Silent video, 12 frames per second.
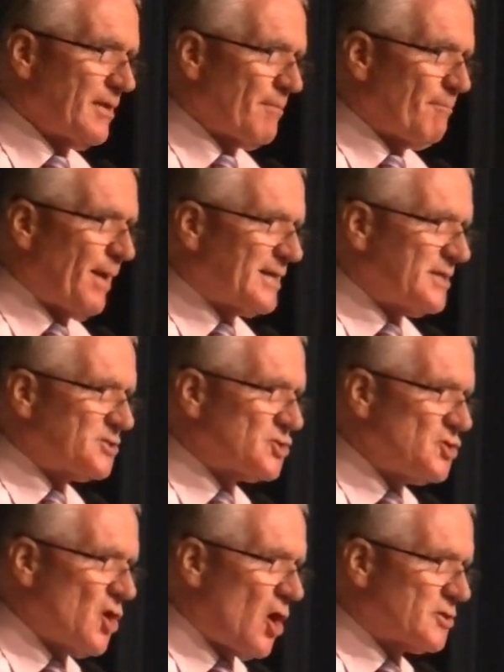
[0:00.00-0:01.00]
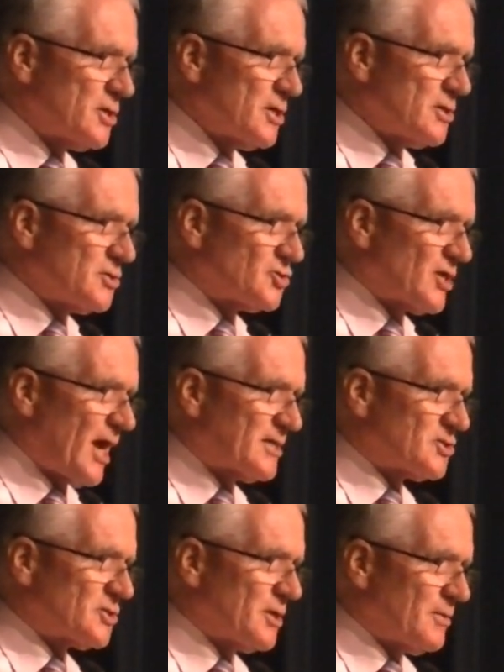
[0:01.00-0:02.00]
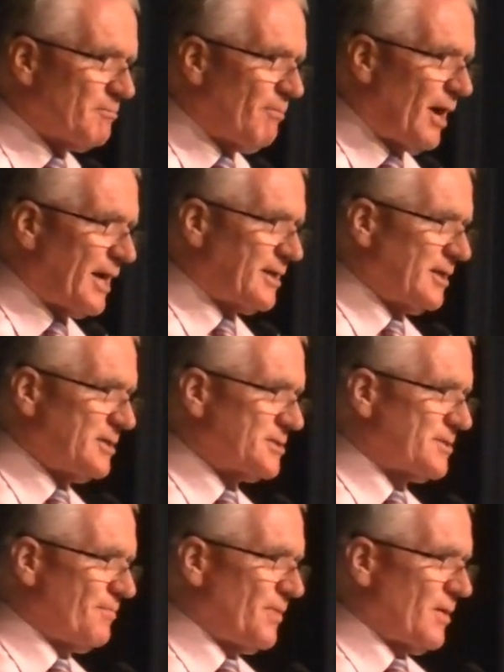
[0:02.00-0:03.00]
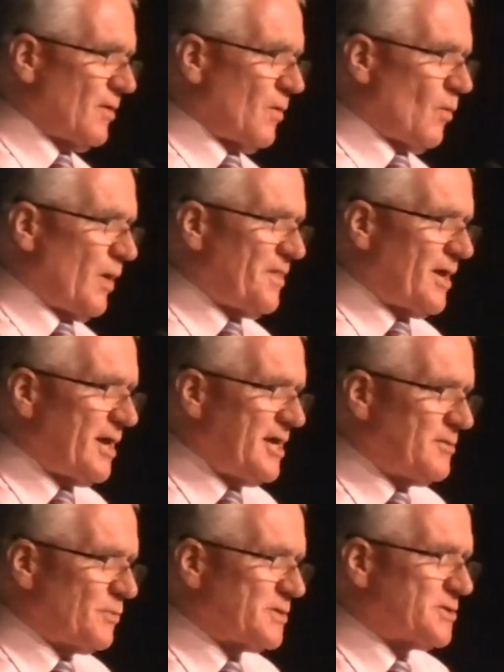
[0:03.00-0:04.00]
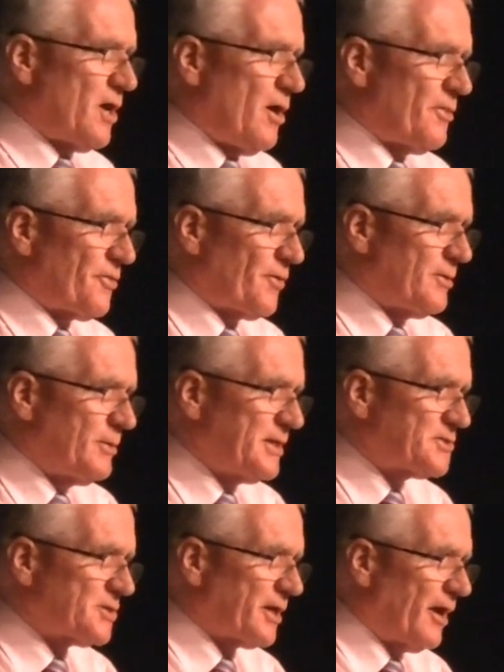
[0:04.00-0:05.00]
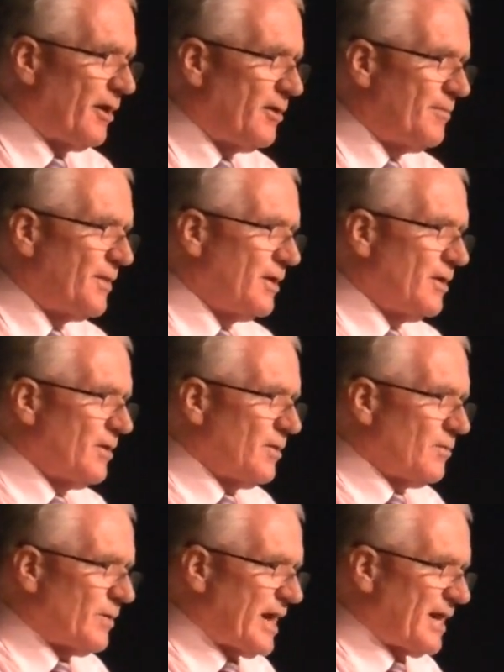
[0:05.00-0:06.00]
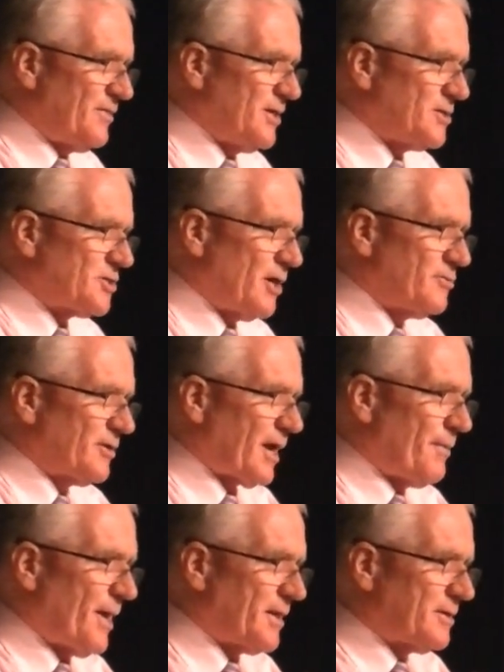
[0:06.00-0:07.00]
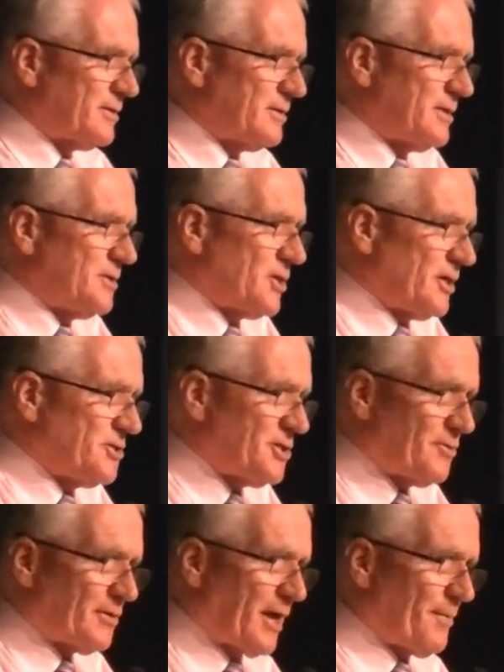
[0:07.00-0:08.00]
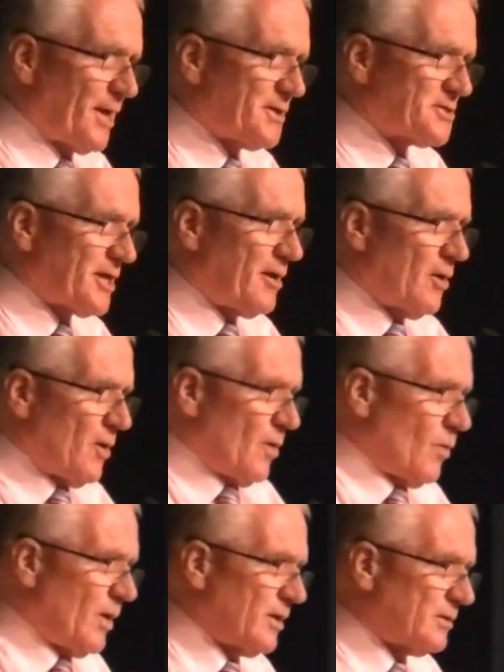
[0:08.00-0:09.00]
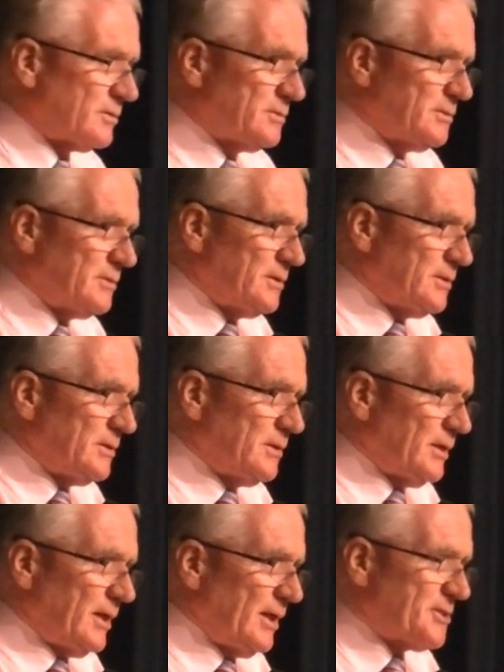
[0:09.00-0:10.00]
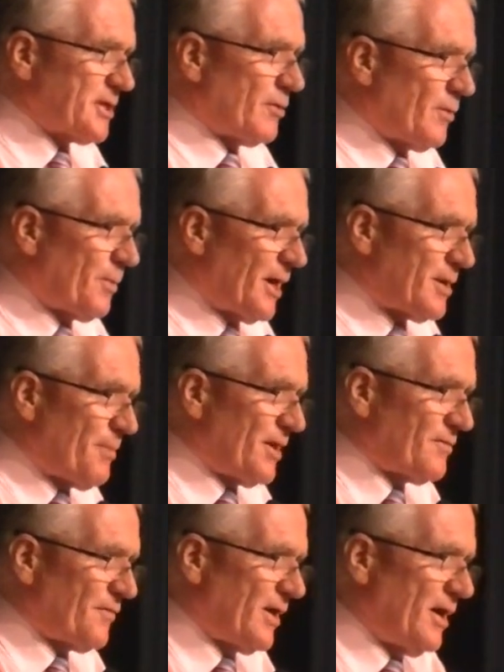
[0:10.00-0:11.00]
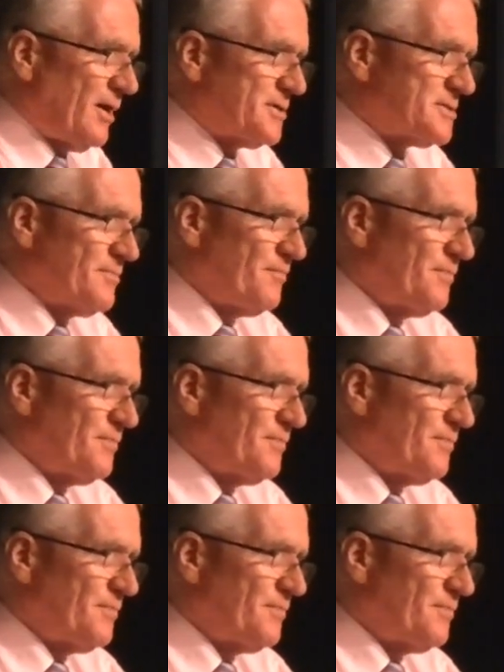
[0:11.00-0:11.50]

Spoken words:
But it's not just bikies. When the heat was on 3 weeks ago, we had the Attorney General come out and say, well, it's going to apply to pedophiles.